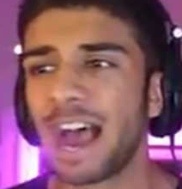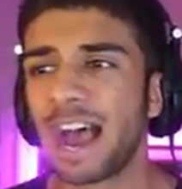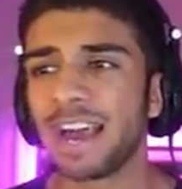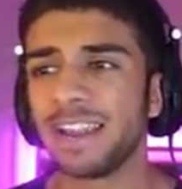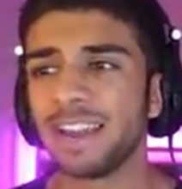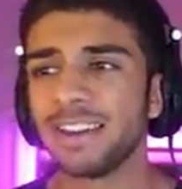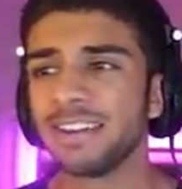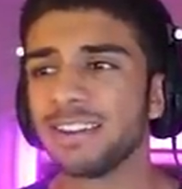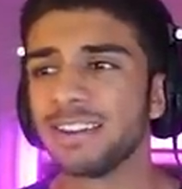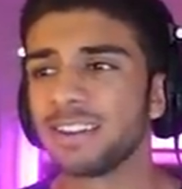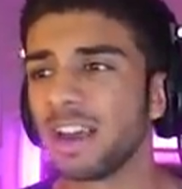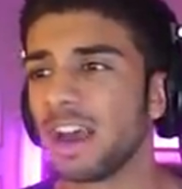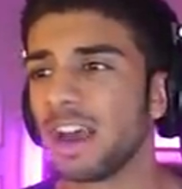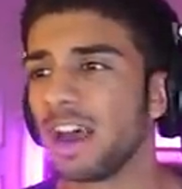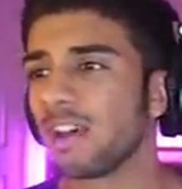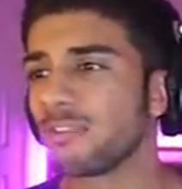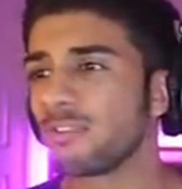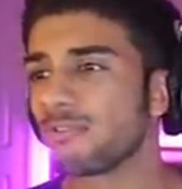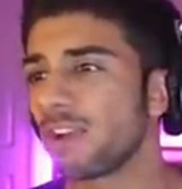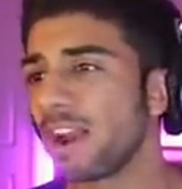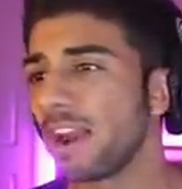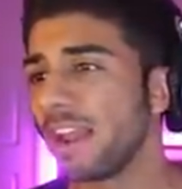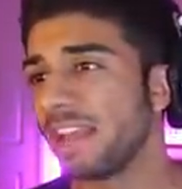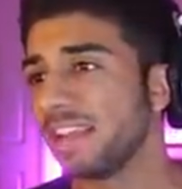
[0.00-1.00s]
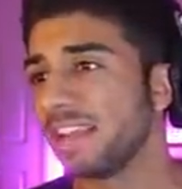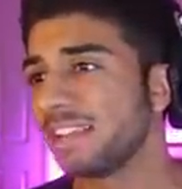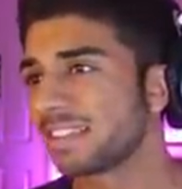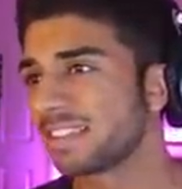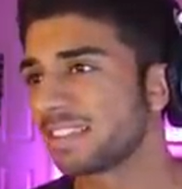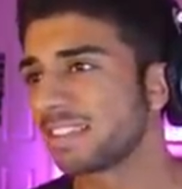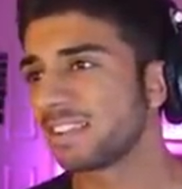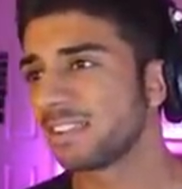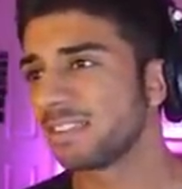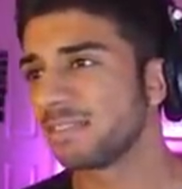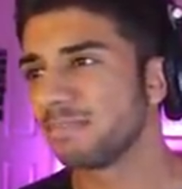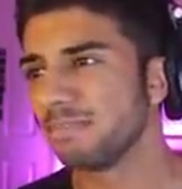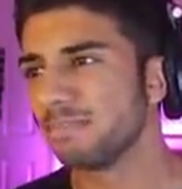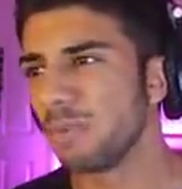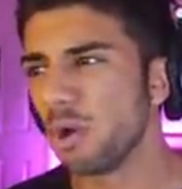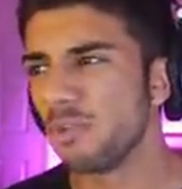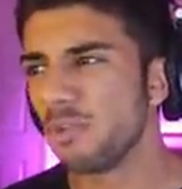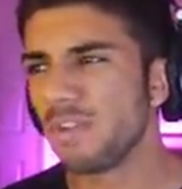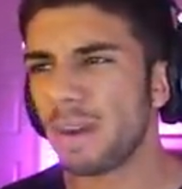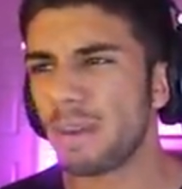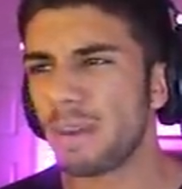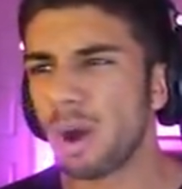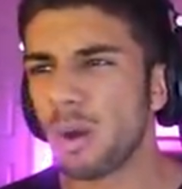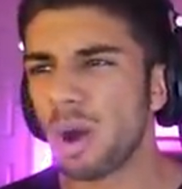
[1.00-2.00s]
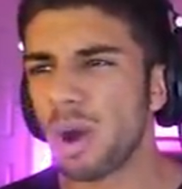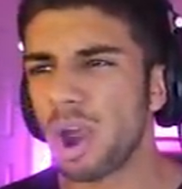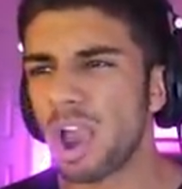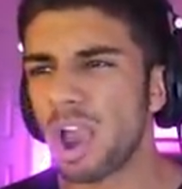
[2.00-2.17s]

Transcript: and race. Move out of my